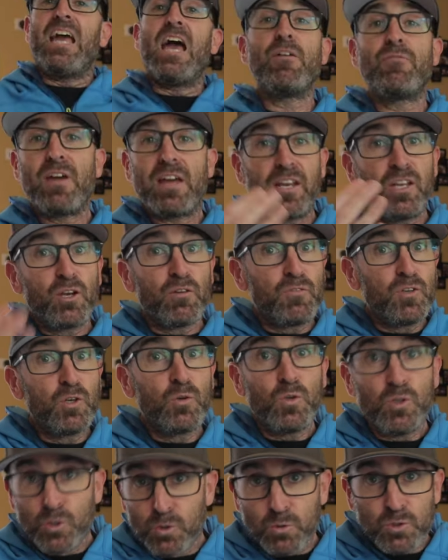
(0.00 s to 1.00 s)
Have any of you
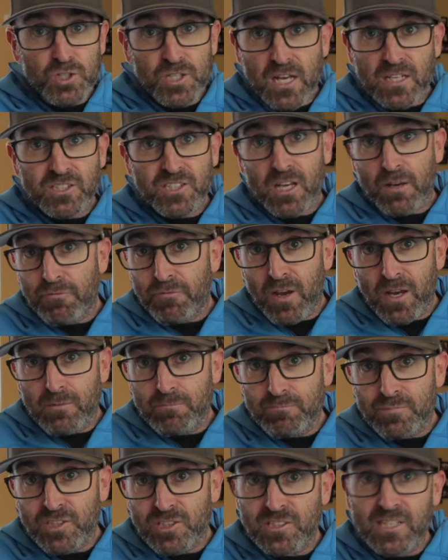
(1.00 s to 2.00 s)
used
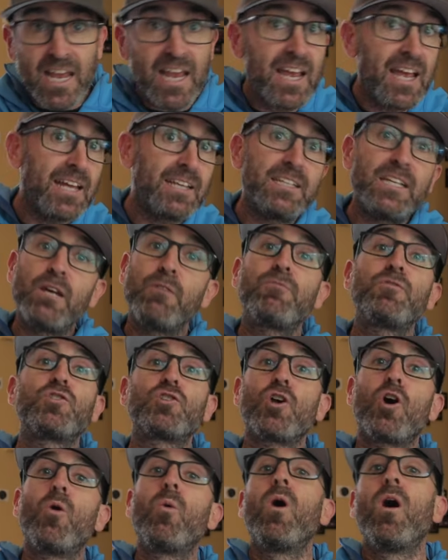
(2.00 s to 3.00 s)
SFMs? And if
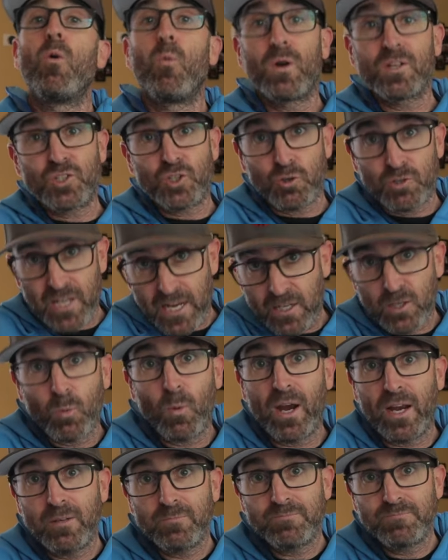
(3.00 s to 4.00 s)
so, what's your
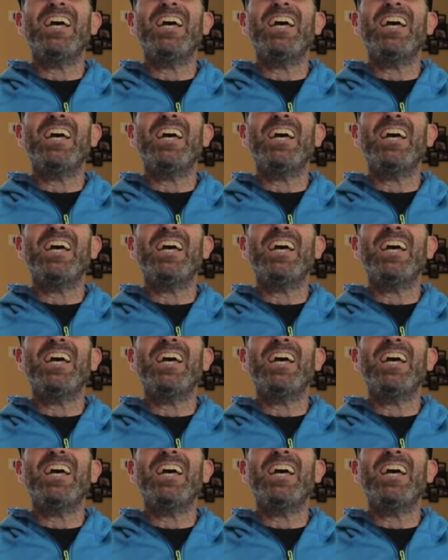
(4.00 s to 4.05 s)
takeaway?